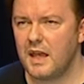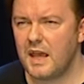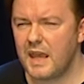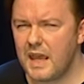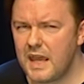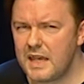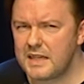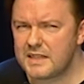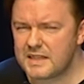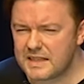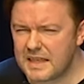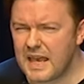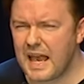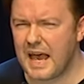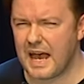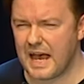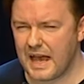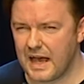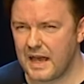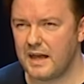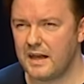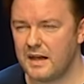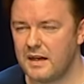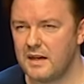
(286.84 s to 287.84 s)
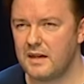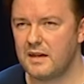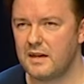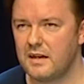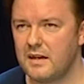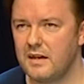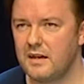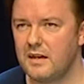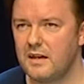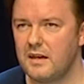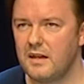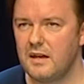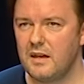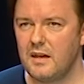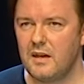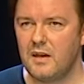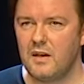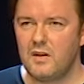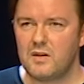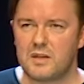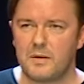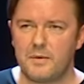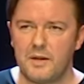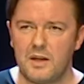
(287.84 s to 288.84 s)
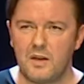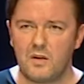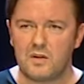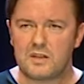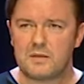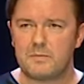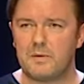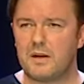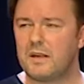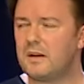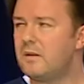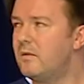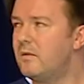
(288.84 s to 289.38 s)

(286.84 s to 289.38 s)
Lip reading: is that? So he got to my,